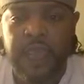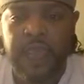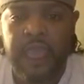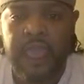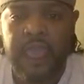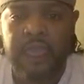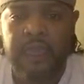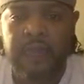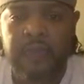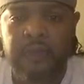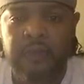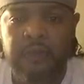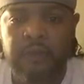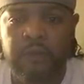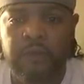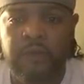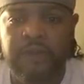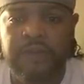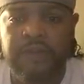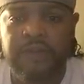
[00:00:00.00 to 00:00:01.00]
And
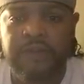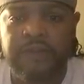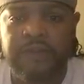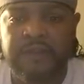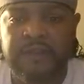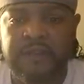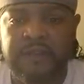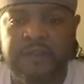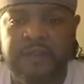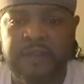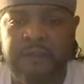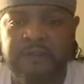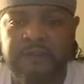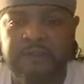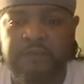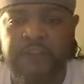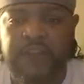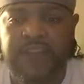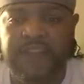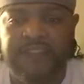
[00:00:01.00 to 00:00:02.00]
once the
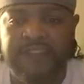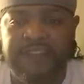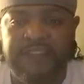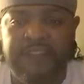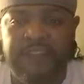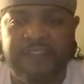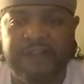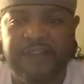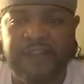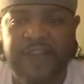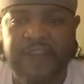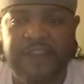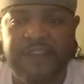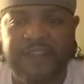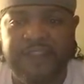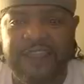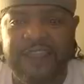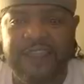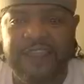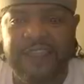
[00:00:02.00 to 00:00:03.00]
process is finally
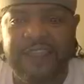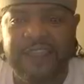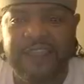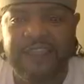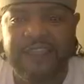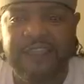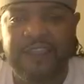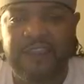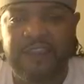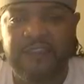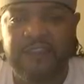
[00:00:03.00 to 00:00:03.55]
done, they get to